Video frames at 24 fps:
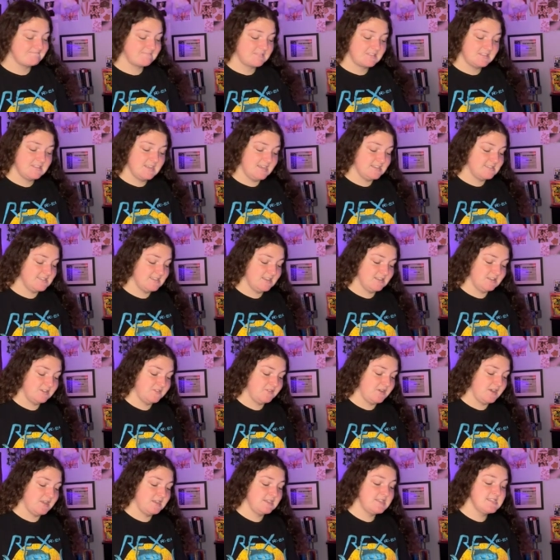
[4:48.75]
That sounds
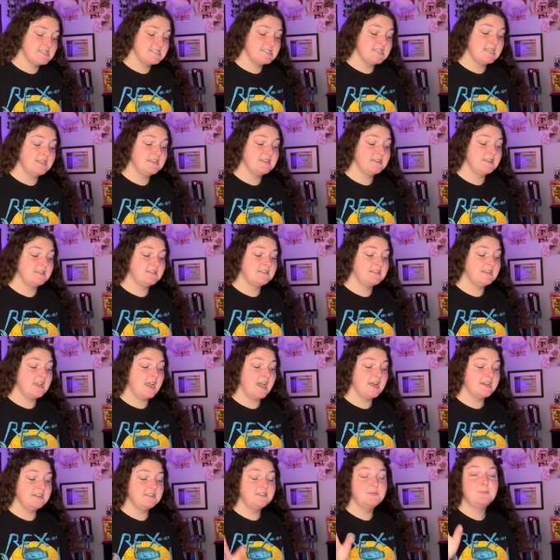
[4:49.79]
fun. Disney
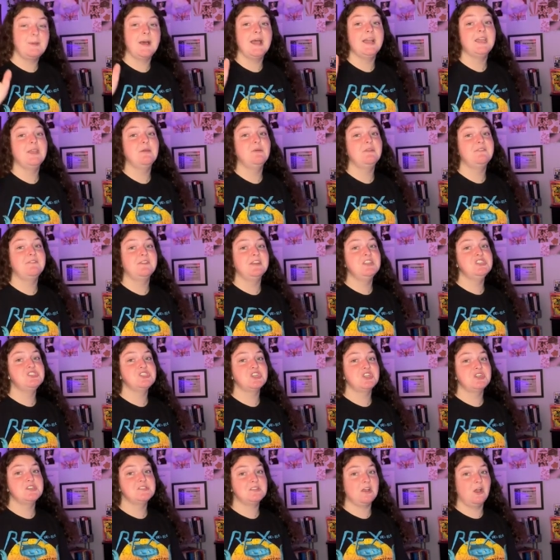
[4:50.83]
Tiana's Bayou
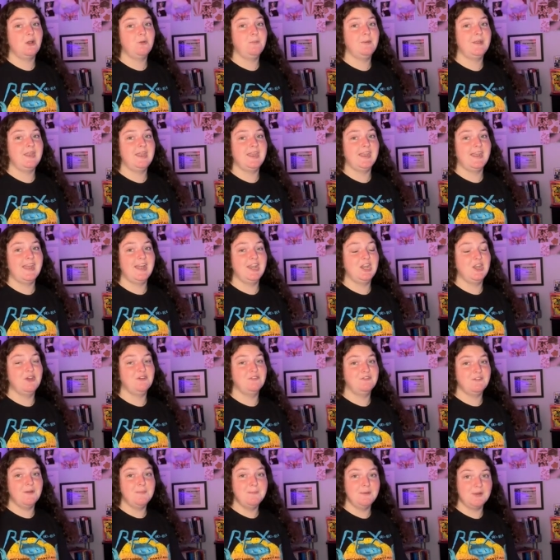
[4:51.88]
Adventures opening in
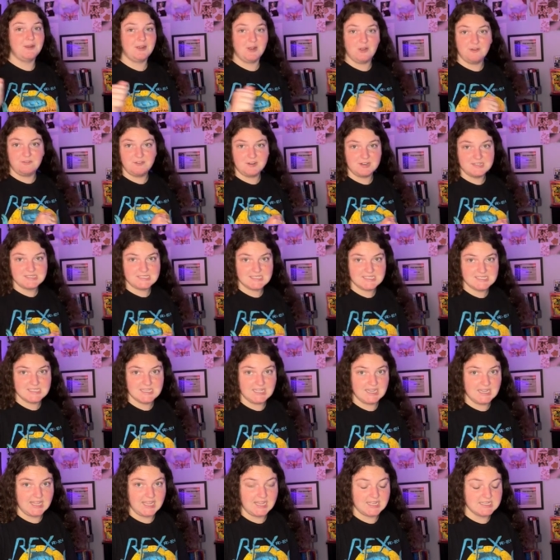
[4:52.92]
November over at
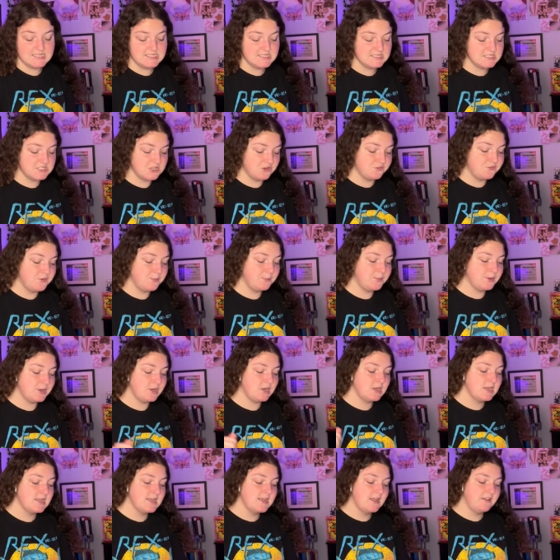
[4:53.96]
Disneyland,
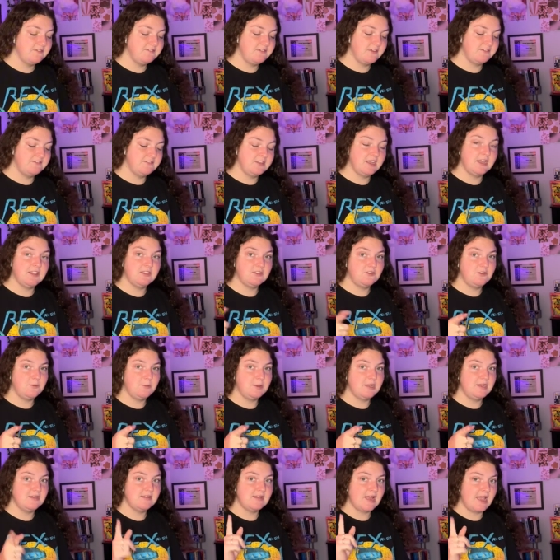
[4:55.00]
November 15th to be
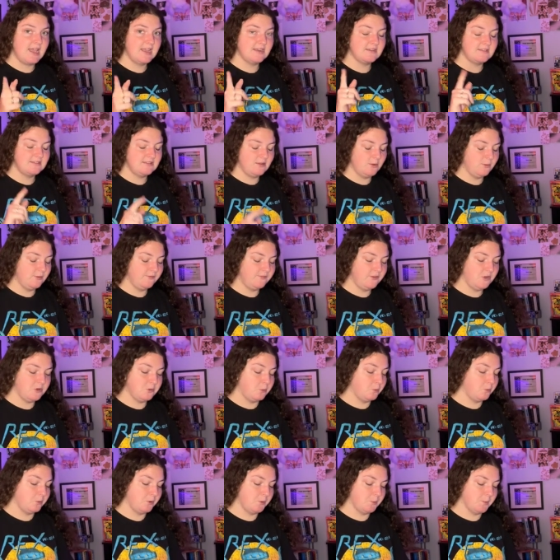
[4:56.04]
exact. So if you
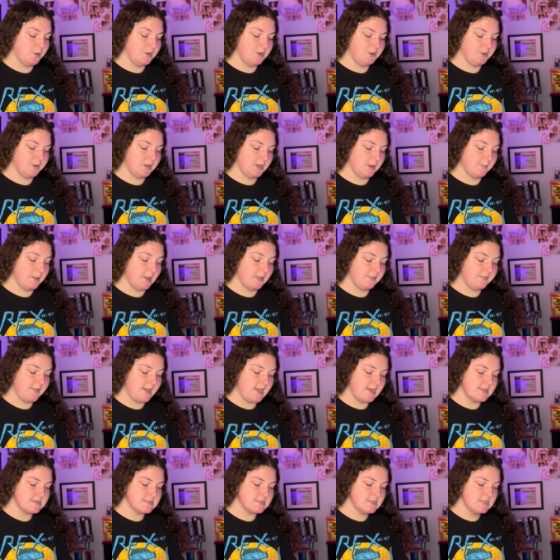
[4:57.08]
were wondering about
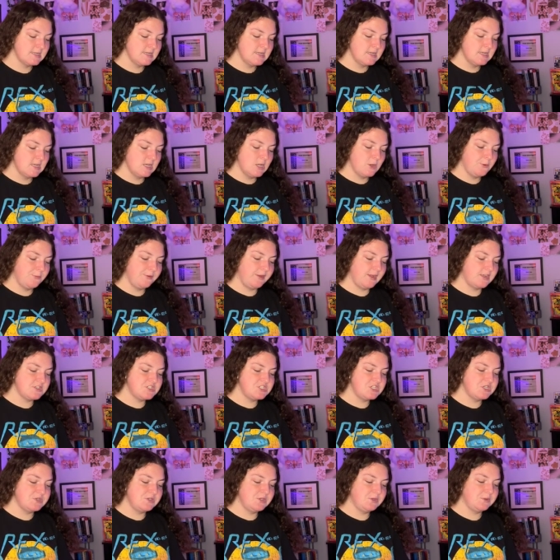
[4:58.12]
that, we got
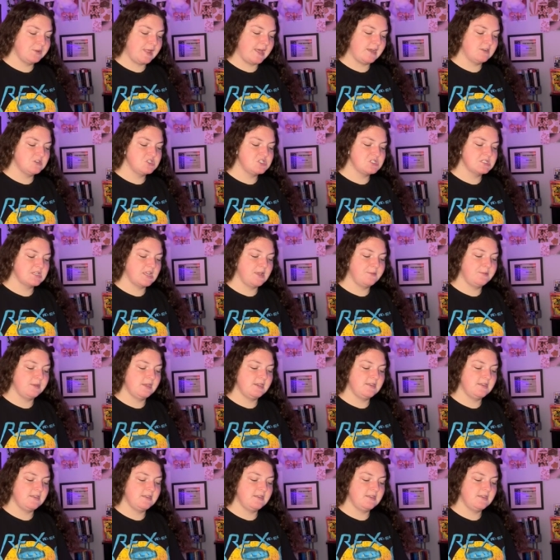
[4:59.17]
two new lounges coming to